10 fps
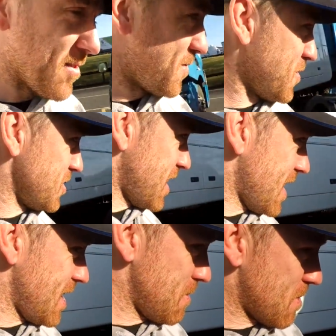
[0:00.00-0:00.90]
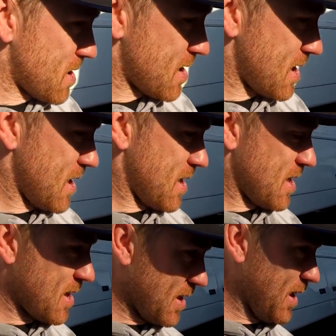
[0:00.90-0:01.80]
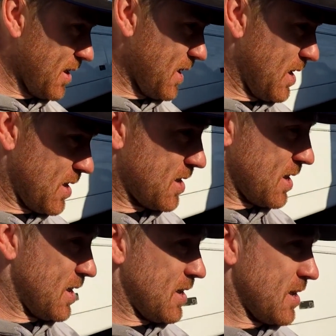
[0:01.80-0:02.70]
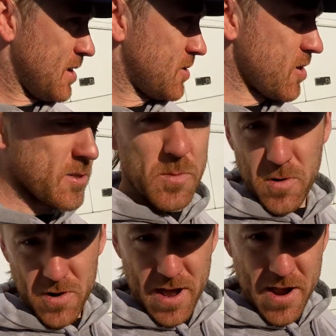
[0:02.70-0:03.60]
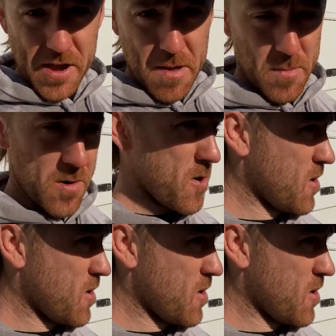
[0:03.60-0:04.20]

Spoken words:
First night in my little transporter hire camper.